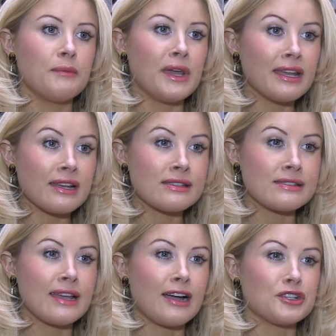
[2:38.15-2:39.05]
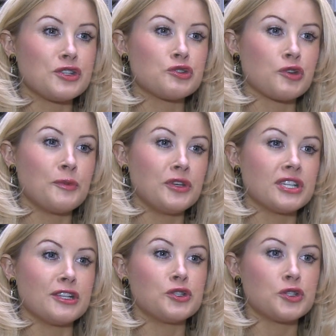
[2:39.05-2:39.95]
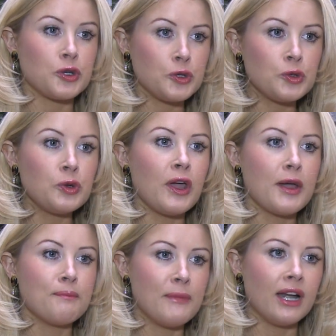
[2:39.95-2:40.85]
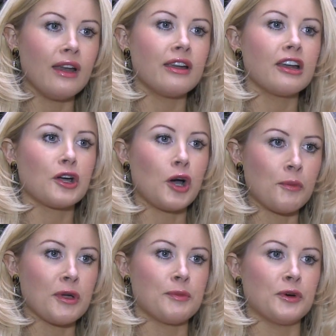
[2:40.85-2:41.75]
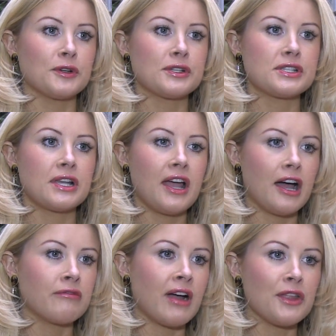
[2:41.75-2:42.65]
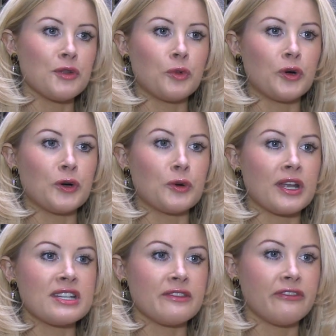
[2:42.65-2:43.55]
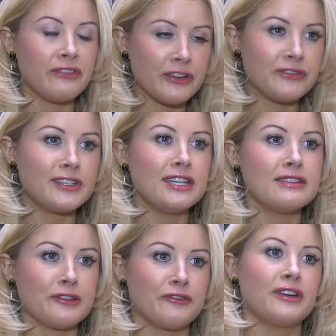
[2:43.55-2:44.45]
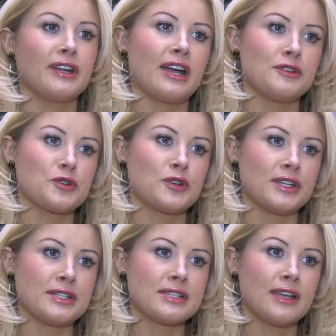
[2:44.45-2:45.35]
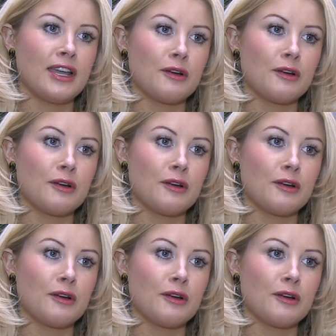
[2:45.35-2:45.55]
MediKids has now distributed 2 million comic books around the world into 50 different countries.